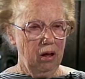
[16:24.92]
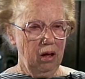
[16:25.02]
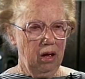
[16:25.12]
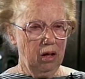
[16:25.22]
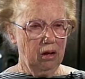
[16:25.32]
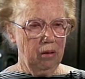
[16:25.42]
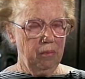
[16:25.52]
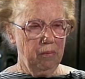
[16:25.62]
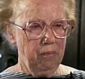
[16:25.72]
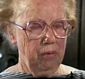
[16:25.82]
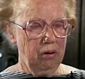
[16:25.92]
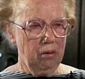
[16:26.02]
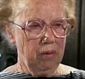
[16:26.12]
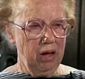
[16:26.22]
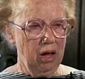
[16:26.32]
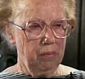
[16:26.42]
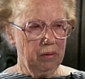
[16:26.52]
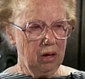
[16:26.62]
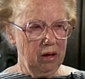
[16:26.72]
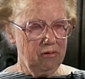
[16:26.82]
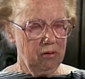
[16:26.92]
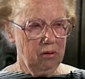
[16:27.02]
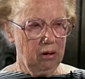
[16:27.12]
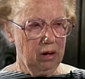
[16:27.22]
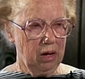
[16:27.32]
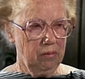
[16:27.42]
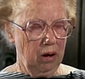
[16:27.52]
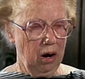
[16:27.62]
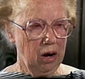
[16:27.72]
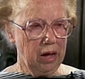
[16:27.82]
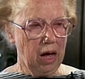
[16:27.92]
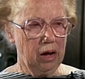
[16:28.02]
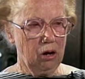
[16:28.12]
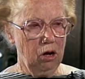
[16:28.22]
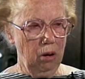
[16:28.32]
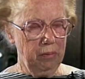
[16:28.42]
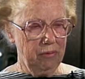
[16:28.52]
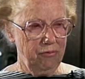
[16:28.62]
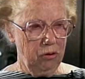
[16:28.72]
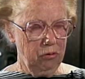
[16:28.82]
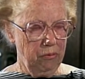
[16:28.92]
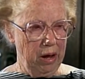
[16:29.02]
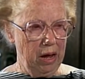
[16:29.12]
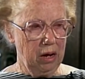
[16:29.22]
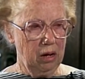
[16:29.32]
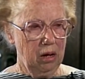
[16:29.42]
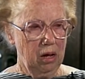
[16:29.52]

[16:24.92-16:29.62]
and I put in my application, and I hardly got home, and the phone rang.